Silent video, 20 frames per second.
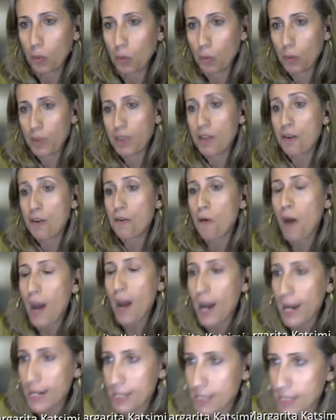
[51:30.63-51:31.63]
with a
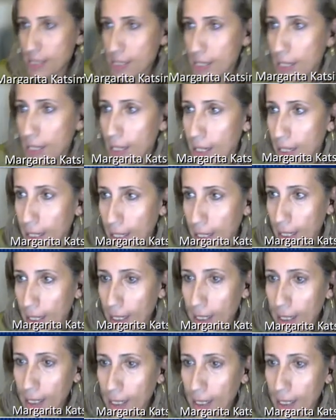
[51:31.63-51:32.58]
rise in